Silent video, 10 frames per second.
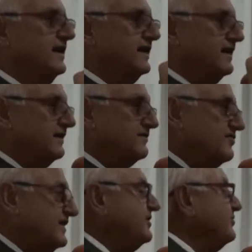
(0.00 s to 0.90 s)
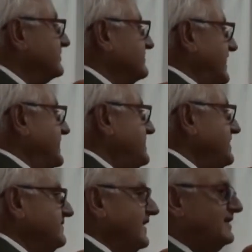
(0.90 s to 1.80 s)
a treaty was
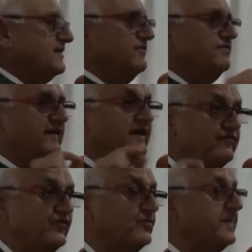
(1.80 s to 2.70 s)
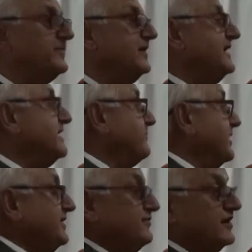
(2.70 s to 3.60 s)
signed that very few people in
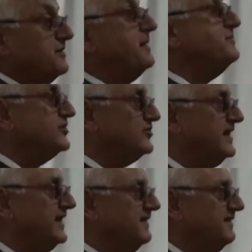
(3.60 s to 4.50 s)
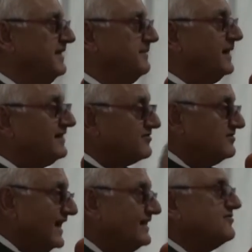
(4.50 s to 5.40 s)
Nepal even remember today.
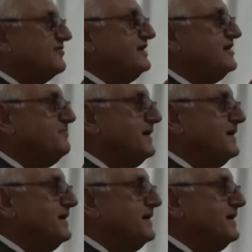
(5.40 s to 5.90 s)
But that treaty